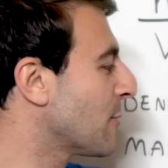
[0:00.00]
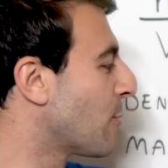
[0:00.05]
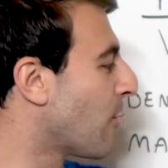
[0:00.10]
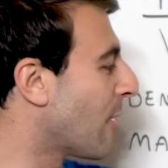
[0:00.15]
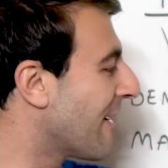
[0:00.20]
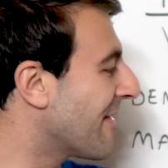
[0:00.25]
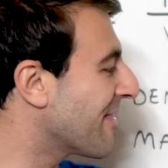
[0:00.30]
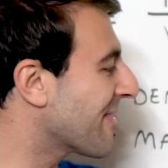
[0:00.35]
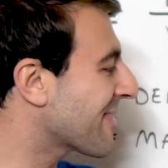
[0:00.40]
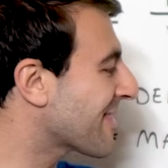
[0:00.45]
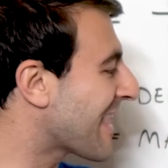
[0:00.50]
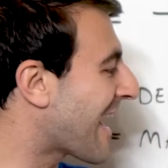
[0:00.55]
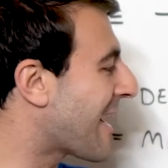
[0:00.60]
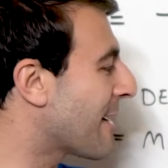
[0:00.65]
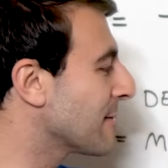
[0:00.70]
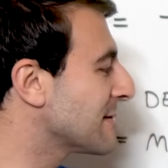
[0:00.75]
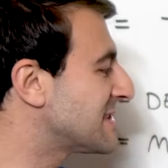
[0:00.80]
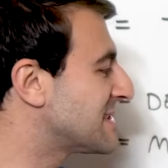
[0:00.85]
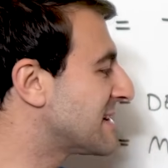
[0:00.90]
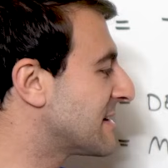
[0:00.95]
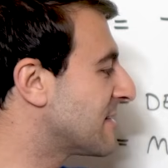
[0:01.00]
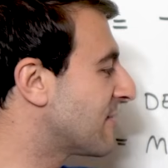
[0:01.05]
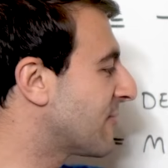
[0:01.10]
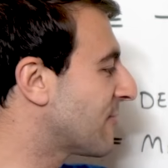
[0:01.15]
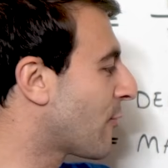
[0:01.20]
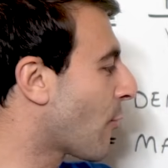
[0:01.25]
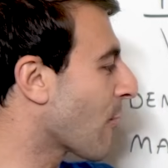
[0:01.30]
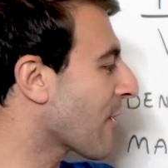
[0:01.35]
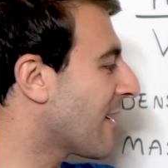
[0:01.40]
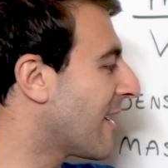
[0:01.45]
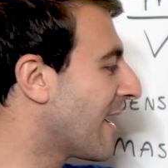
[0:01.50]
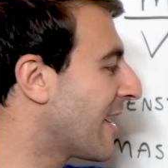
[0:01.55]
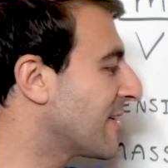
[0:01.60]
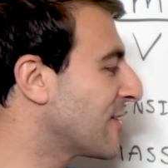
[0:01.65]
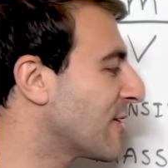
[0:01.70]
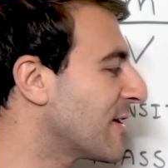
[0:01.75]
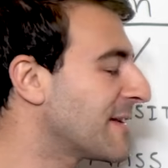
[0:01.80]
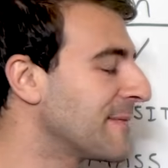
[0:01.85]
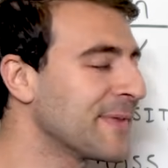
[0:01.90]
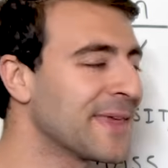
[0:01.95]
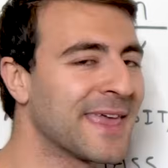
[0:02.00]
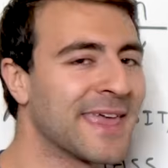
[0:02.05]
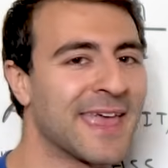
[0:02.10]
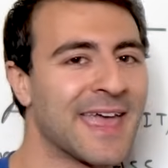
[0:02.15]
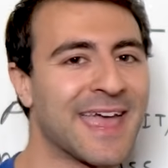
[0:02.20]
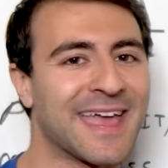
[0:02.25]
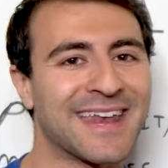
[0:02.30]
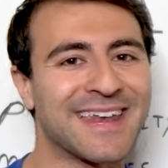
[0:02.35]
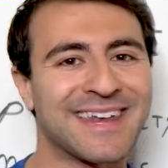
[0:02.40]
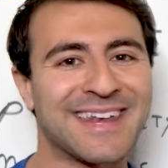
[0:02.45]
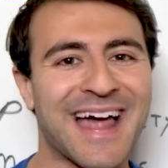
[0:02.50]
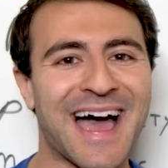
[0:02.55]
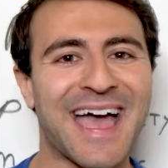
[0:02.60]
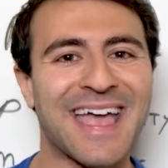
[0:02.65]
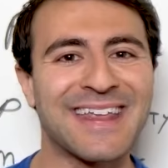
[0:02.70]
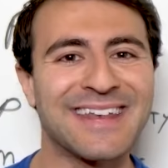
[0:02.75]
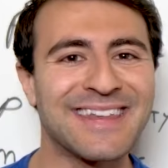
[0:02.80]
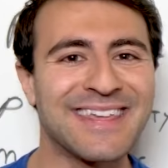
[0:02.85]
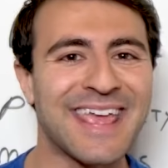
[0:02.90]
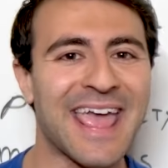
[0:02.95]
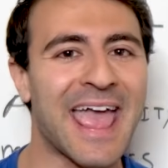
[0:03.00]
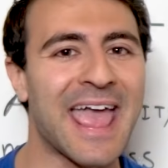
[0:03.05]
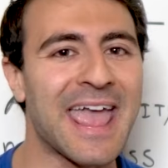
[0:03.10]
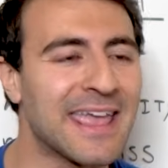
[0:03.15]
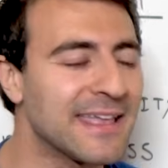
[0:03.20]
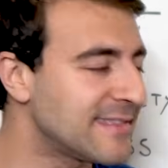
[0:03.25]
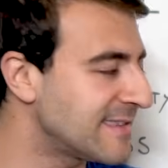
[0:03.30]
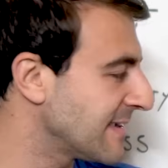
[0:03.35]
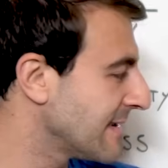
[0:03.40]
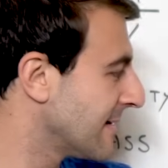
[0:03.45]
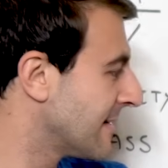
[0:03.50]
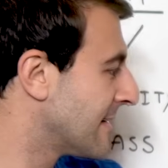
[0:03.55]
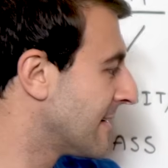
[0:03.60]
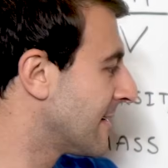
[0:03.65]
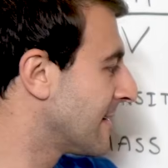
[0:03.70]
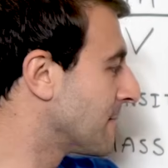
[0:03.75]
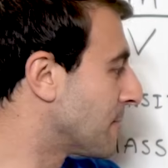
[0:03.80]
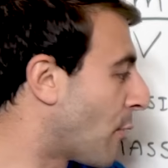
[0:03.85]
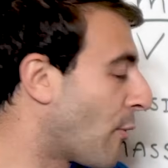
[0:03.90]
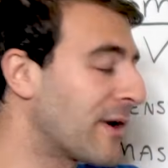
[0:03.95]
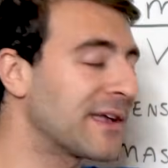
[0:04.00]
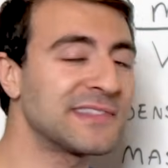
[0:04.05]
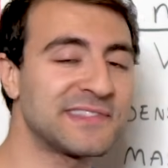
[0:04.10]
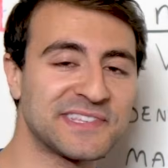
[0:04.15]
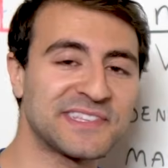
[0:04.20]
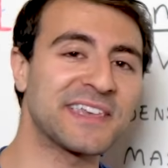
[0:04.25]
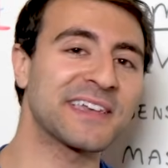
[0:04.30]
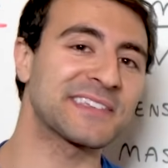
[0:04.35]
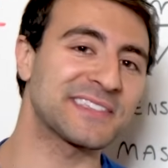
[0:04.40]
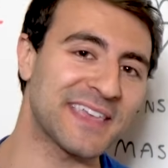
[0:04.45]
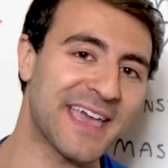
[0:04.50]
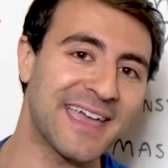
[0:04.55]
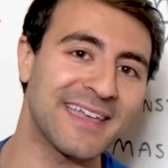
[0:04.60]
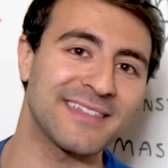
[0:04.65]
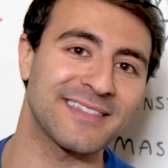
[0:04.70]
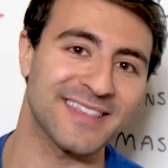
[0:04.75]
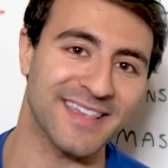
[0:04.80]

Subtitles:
1,498.68